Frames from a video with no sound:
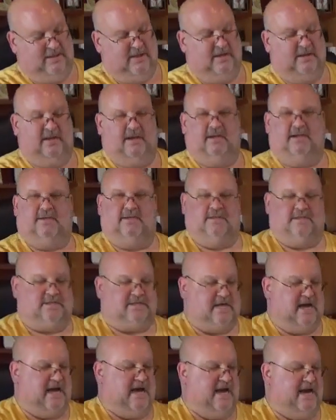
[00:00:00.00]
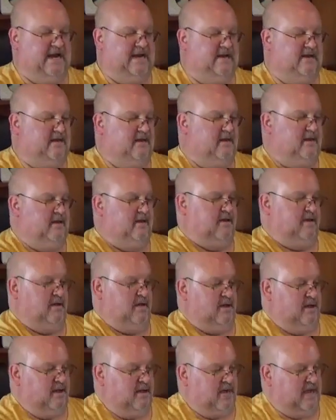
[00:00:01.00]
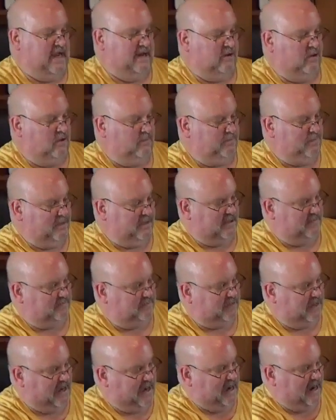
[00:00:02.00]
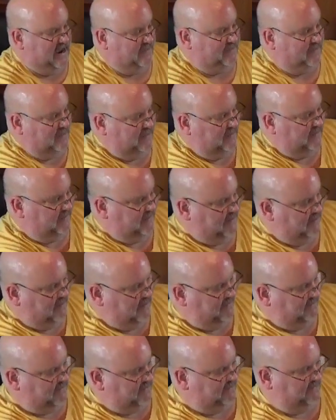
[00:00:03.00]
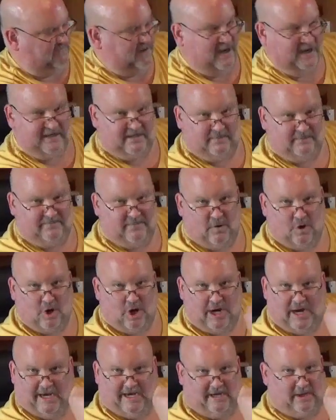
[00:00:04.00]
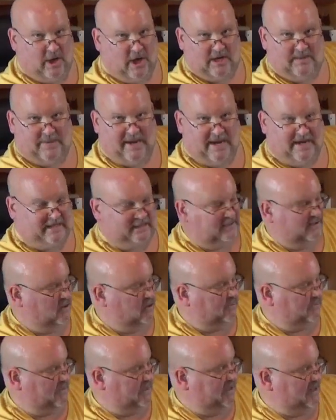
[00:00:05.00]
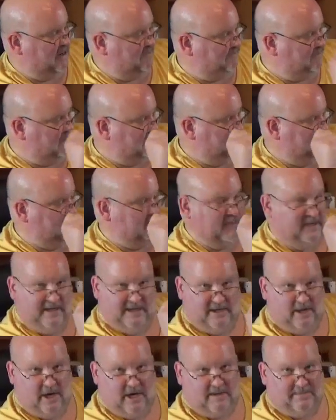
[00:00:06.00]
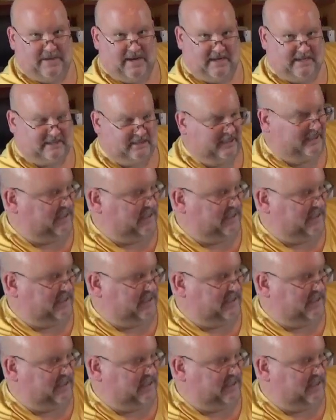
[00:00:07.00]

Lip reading: then into the side. I opened up the app for the Phantom 4 and it automatically opened up. It automatically